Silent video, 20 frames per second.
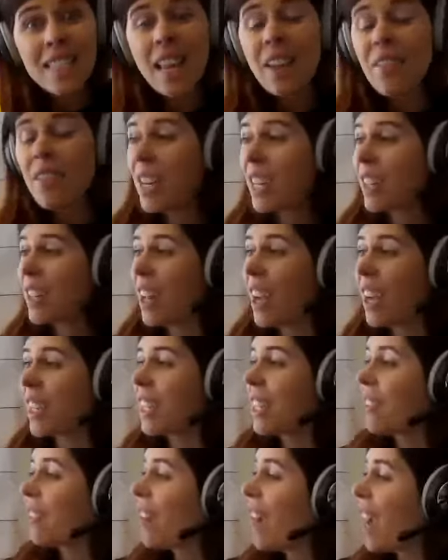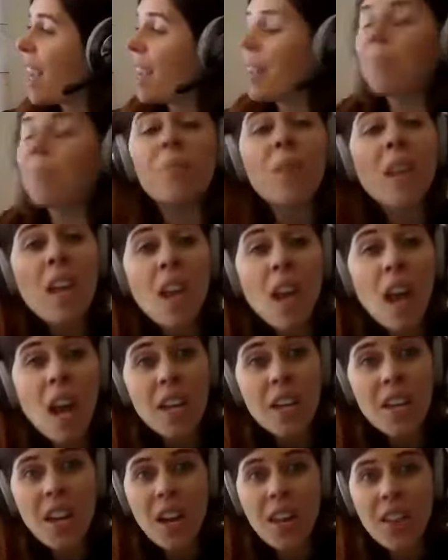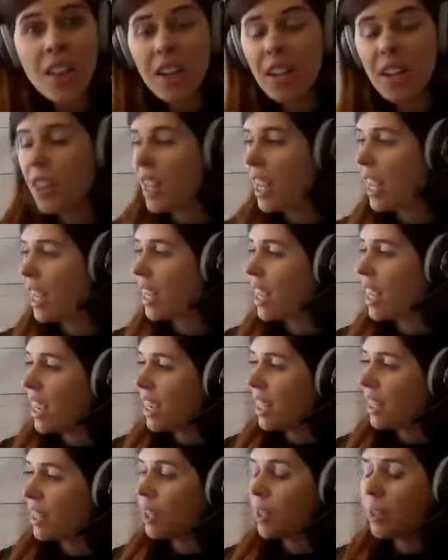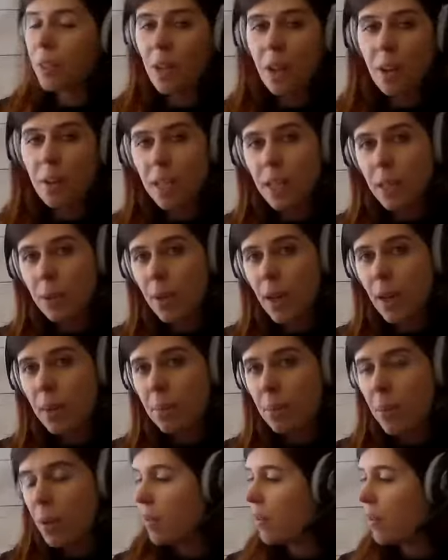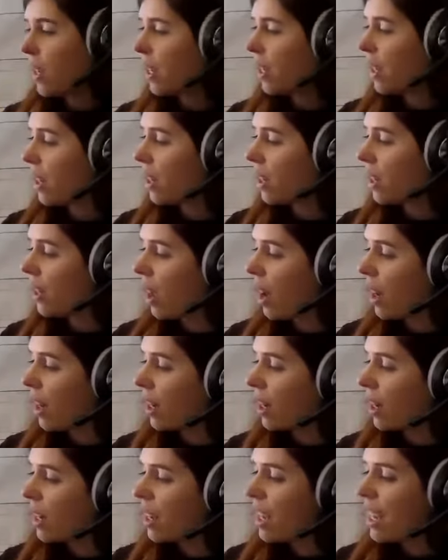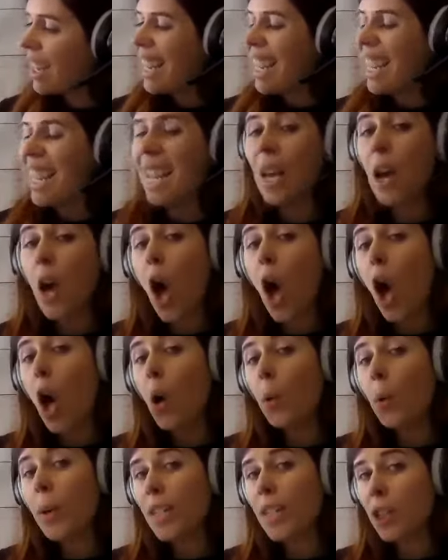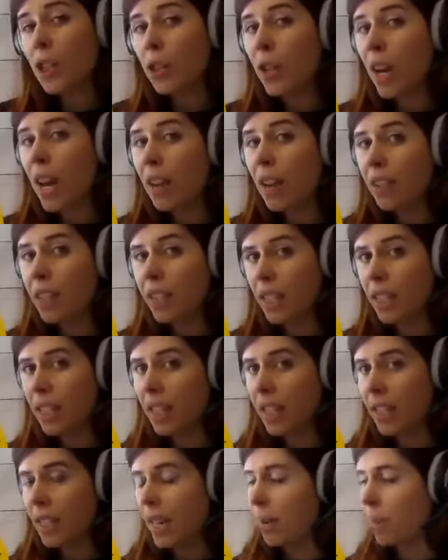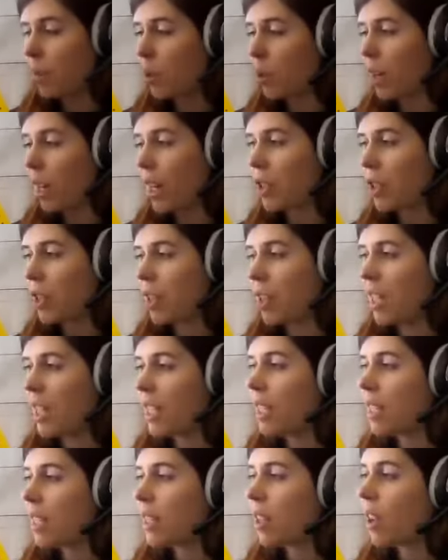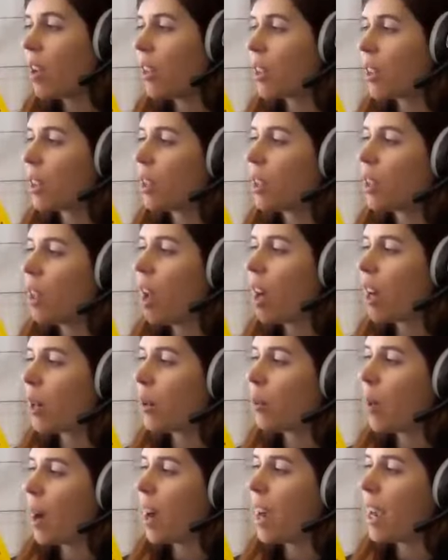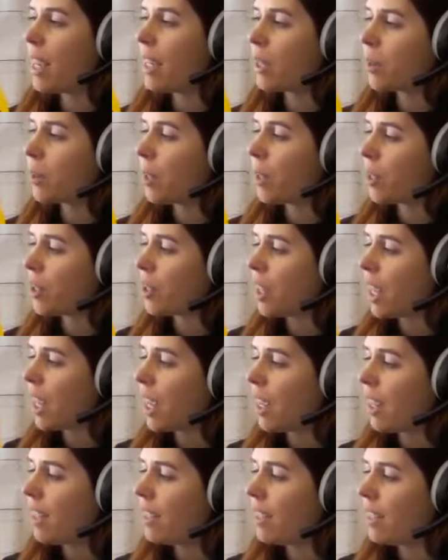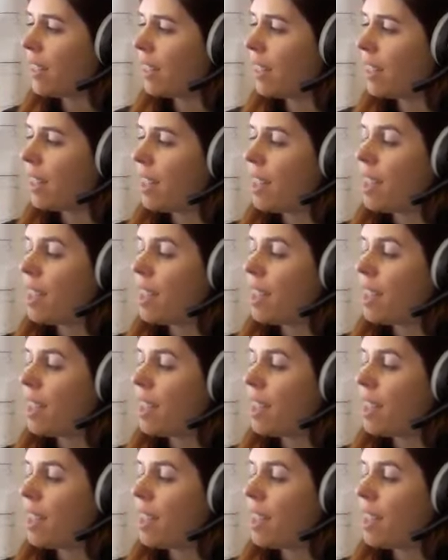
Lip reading: 7 o'clock, you're right. Another thing is, you'll notice when I'm moving the clock, it always travels in the same direction. This is called clockwise. Watch the hands.